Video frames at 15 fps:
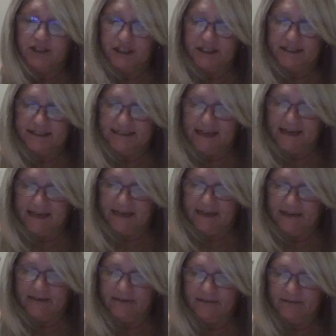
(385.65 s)
She
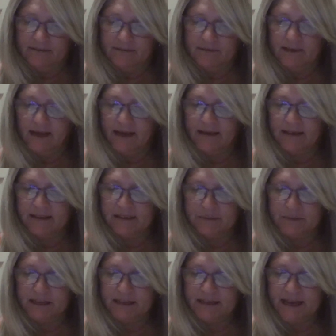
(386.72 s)
stated,
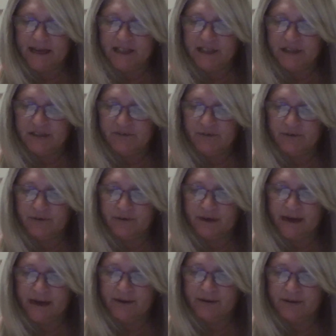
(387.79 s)
Expectations for
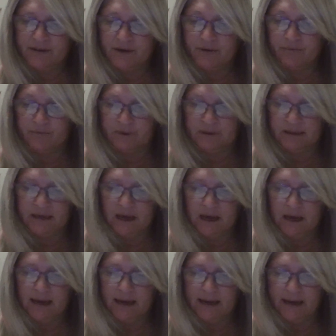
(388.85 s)
creators are really
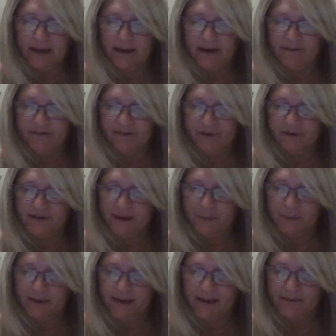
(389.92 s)
high, and I fear
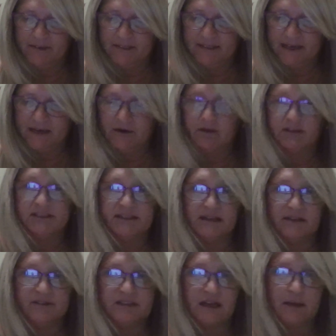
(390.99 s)
that we have set
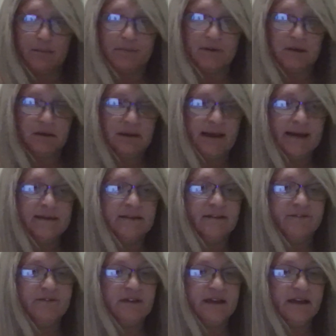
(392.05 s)
ourselves up
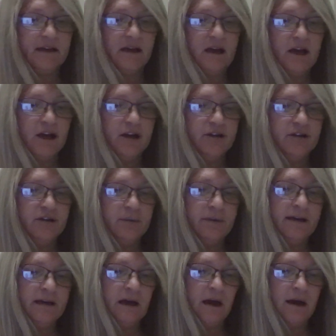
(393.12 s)
collectively to
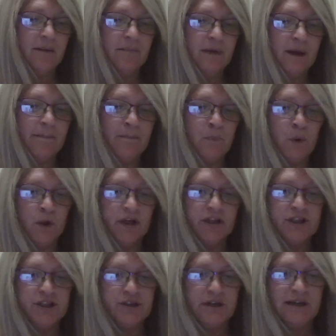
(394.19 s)
become more
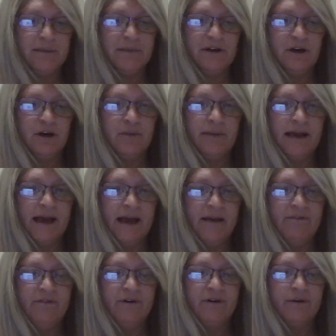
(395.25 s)
extreme in our
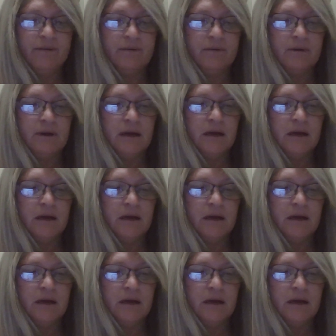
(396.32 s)
behavior.